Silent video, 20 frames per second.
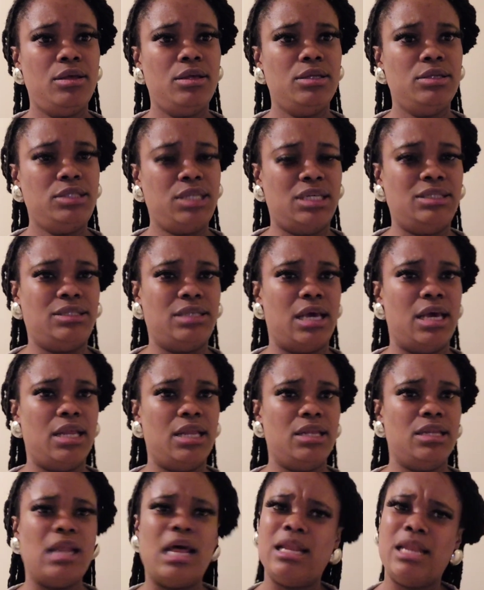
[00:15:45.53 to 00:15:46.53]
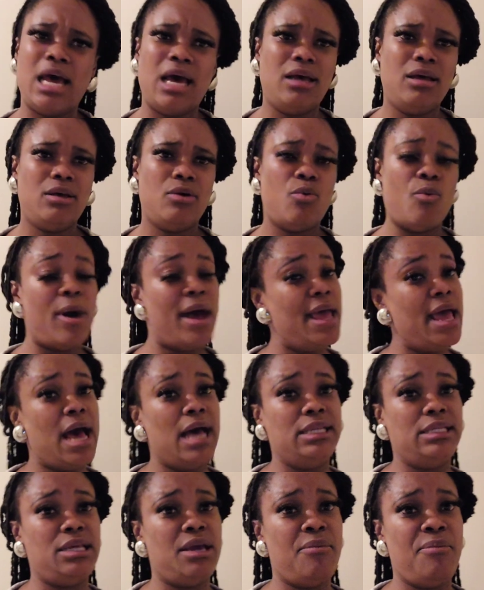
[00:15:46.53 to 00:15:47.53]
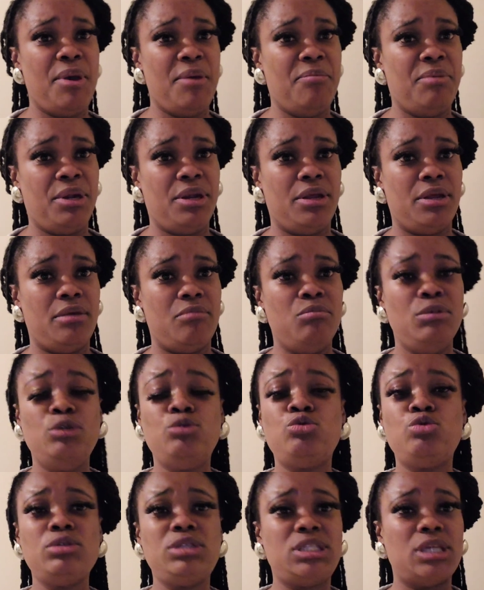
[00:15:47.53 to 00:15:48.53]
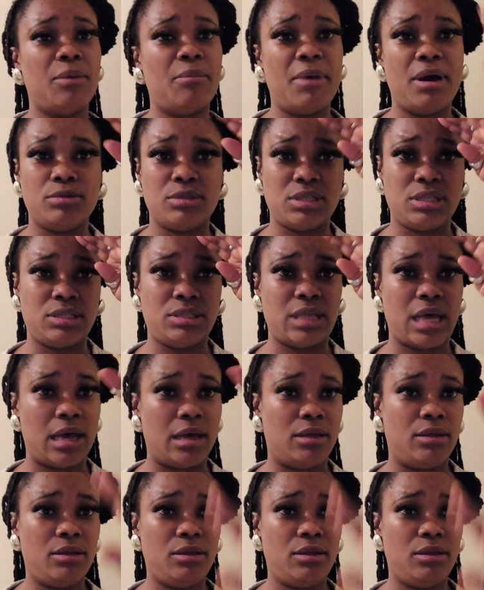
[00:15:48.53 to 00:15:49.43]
Just say, Nana, why are they baby? Me 2 chema sister.